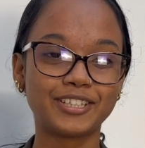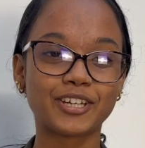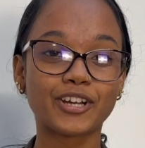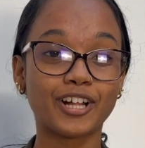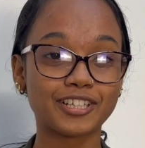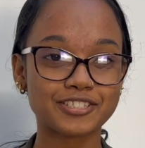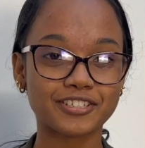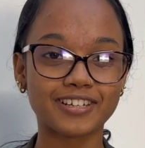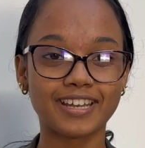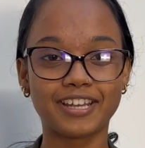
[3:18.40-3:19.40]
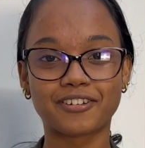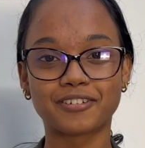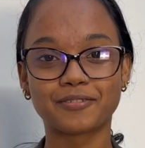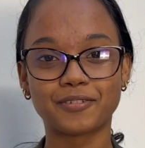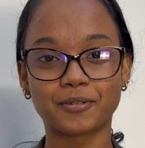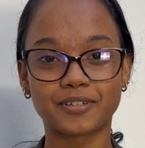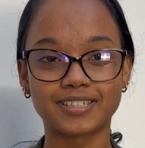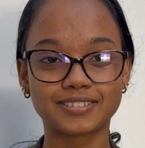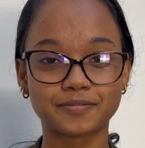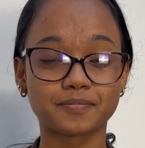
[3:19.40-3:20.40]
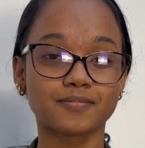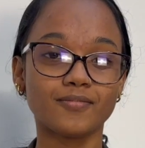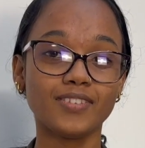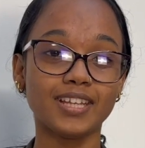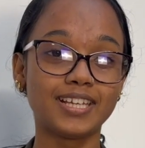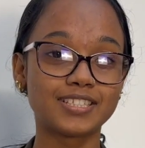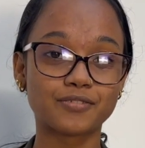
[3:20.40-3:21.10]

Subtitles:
The culture here at Floret